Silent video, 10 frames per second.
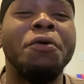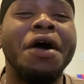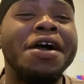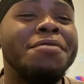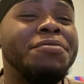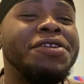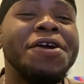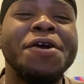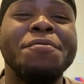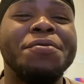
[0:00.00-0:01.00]
I'm
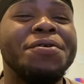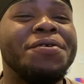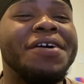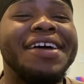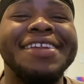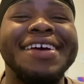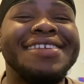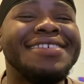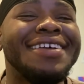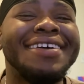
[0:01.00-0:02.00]
terrible at
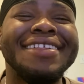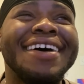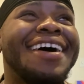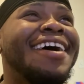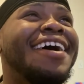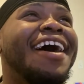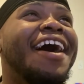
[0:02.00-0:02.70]
dancing like that.